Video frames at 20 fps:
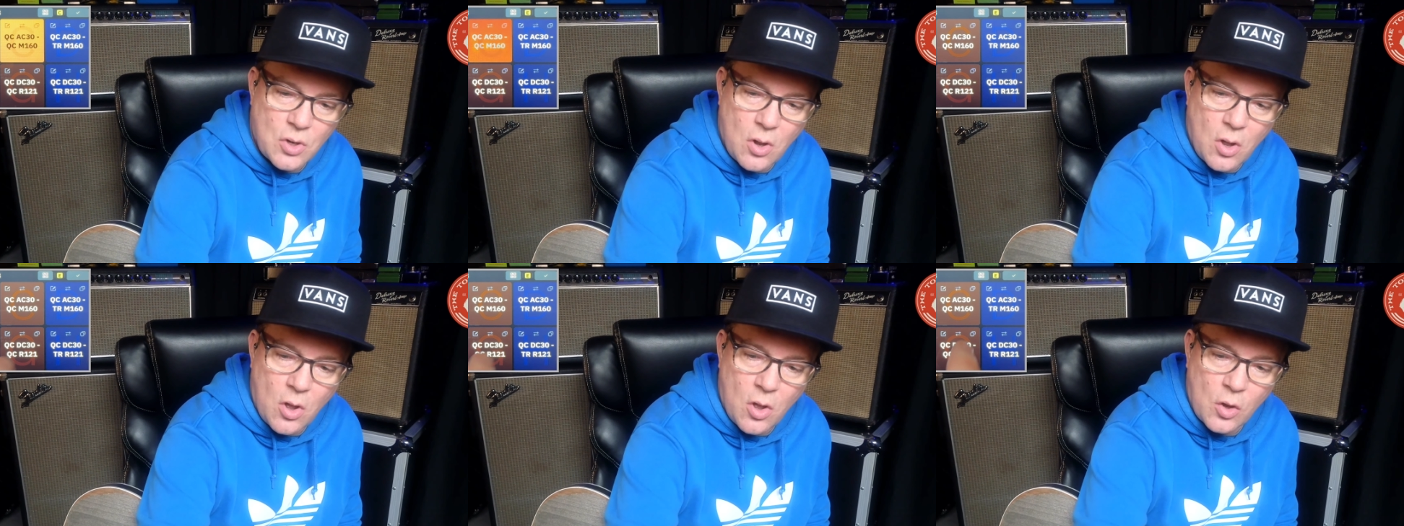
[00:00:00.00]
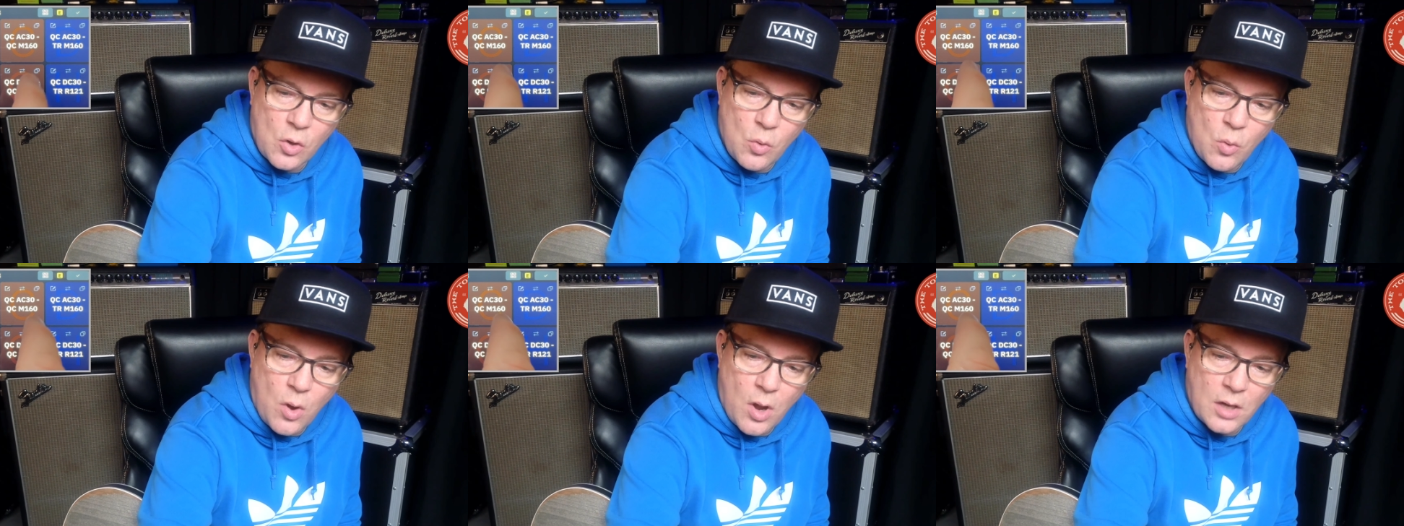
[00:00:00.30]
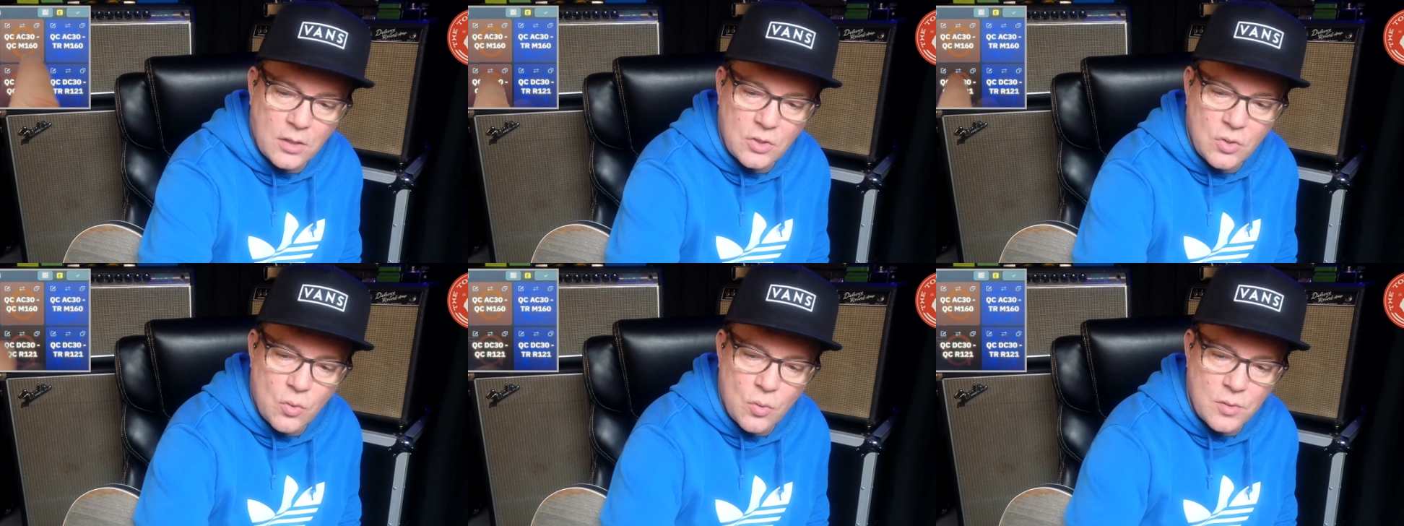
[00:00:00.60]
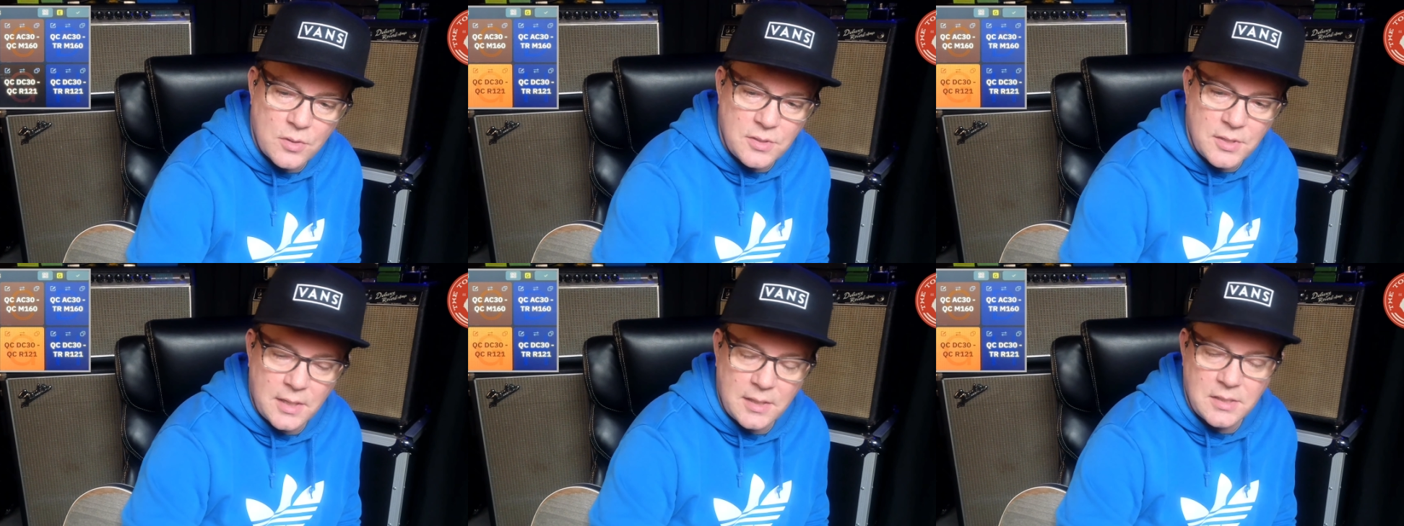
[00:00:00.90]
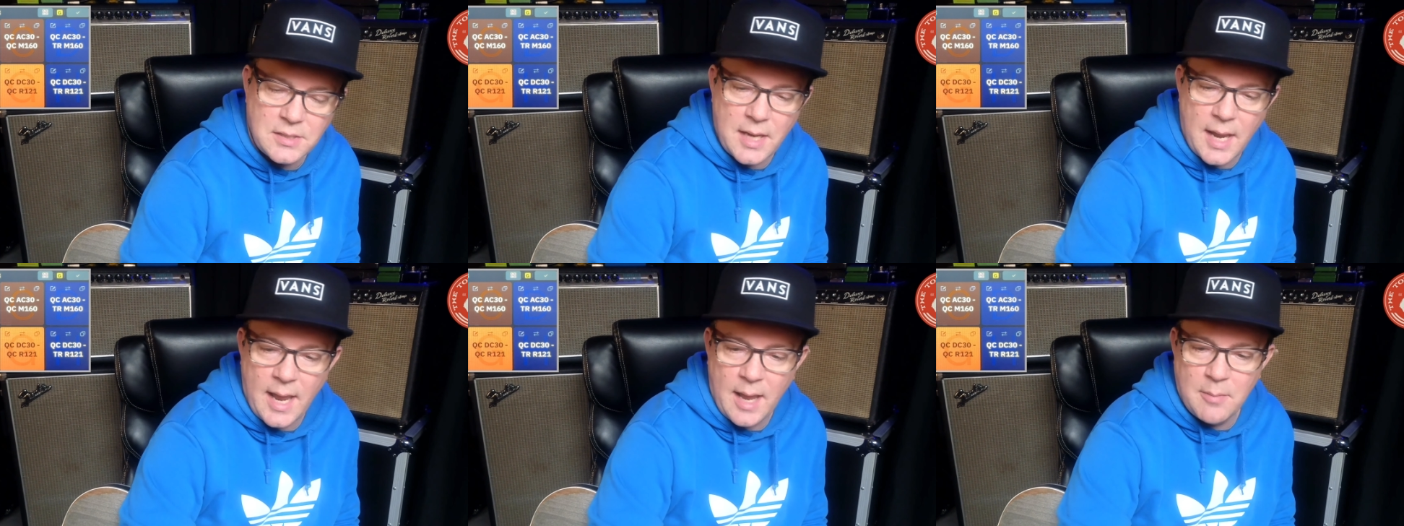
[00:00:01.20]
all quad
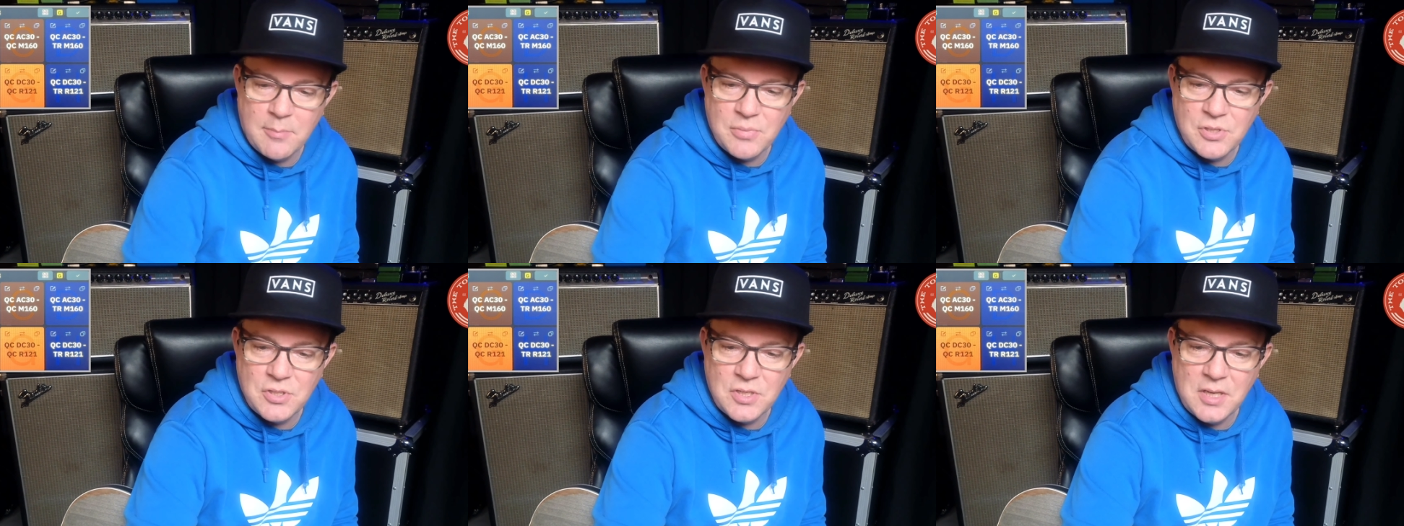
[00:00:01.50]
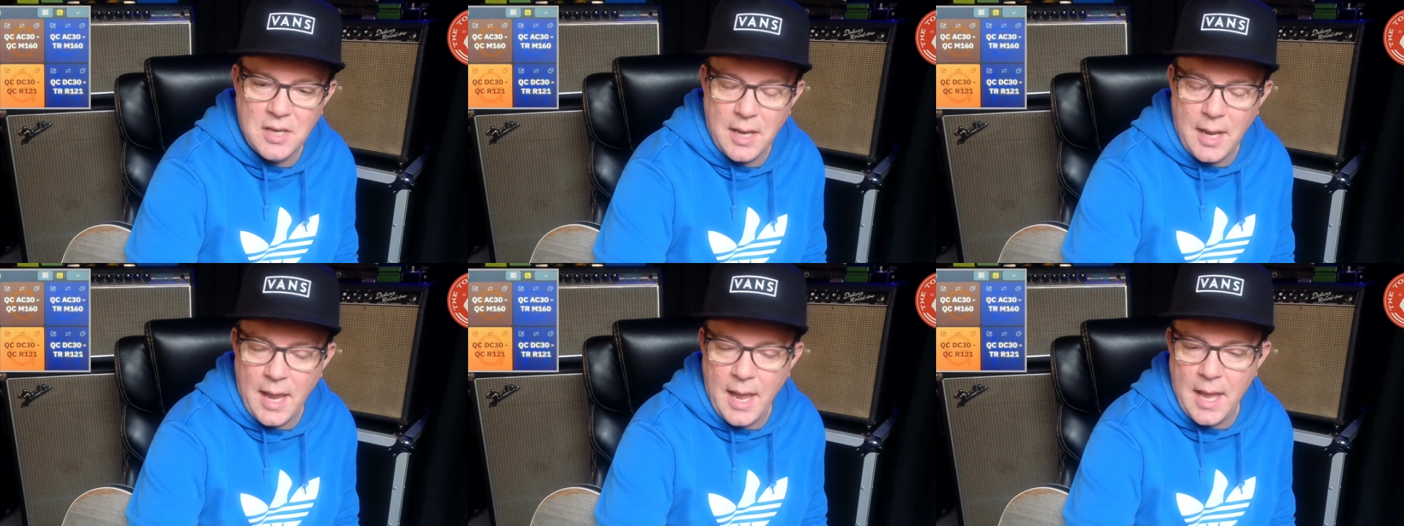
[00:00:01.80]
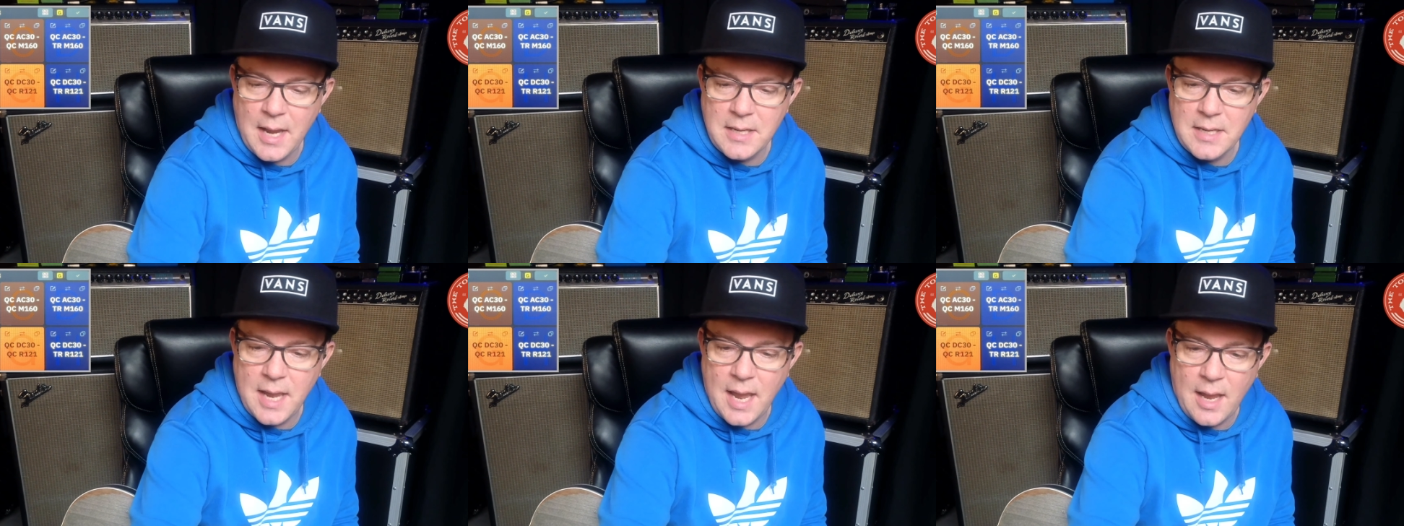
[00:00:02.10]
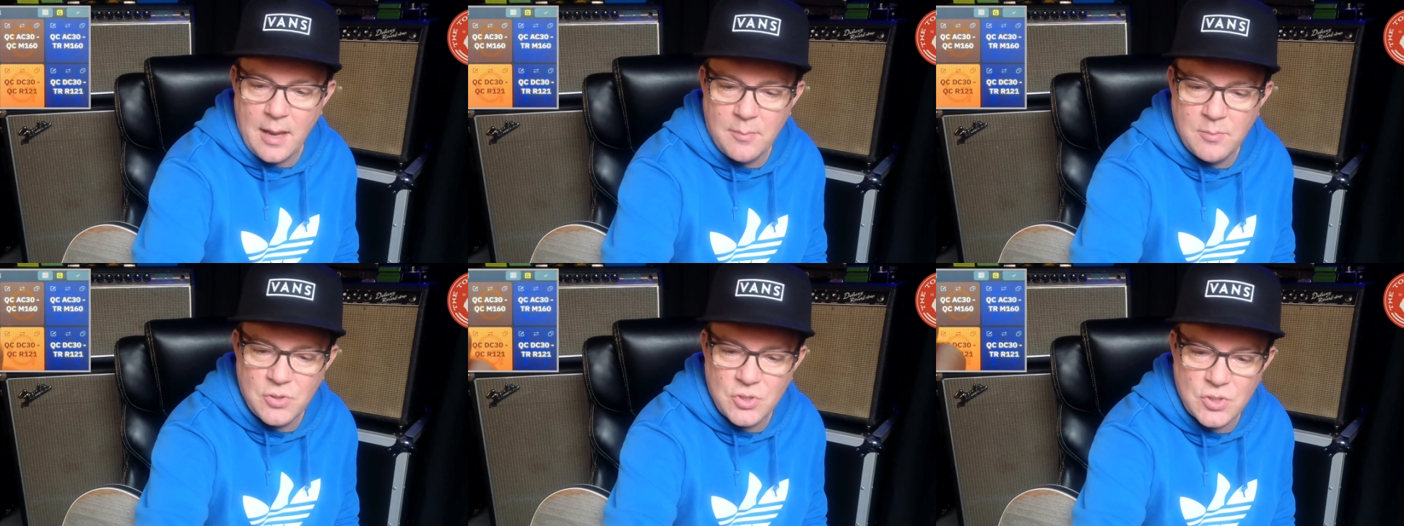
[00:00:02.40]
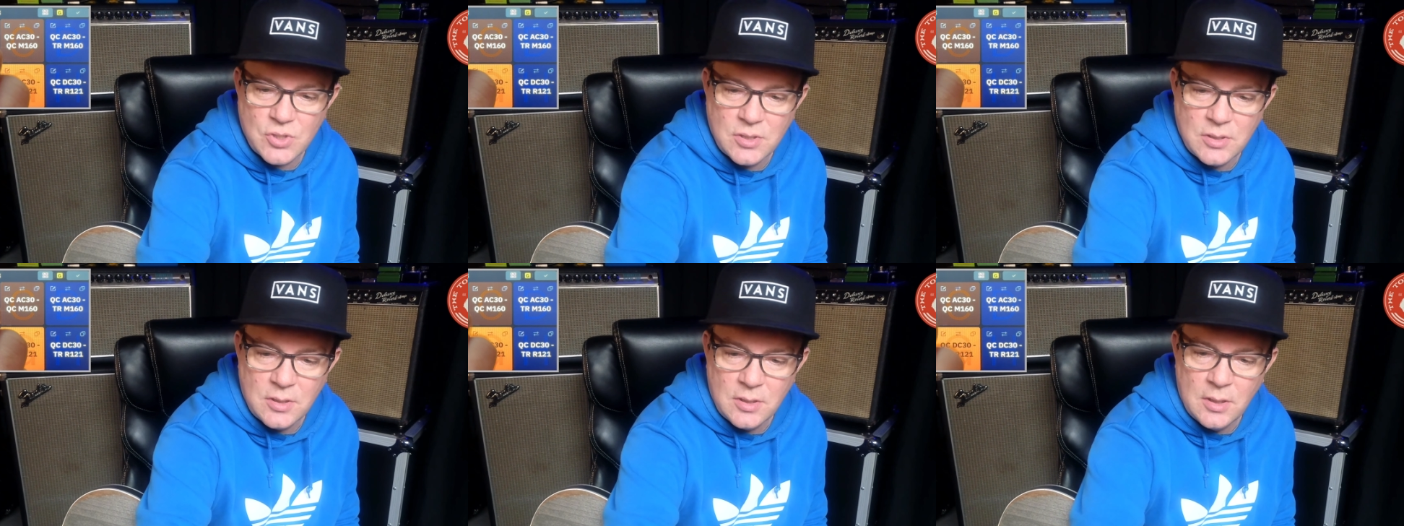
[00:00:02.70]
cortex amps and cabs.